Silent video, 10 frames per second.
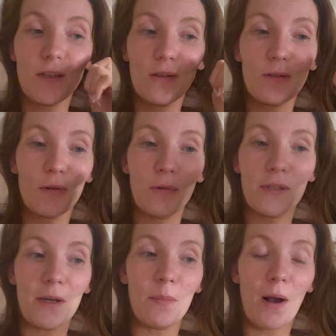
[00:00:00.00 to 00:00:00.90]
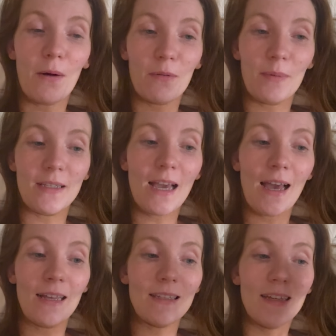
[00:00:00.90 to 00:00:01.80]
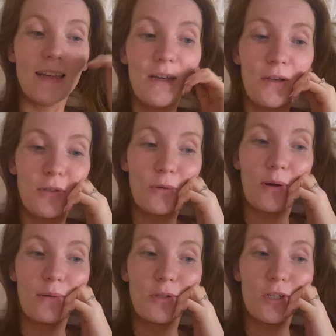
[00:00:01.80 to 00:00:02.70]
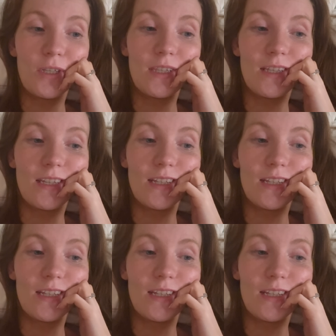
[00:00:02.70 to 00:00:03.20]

down to the hotel bar with my dad, so I was just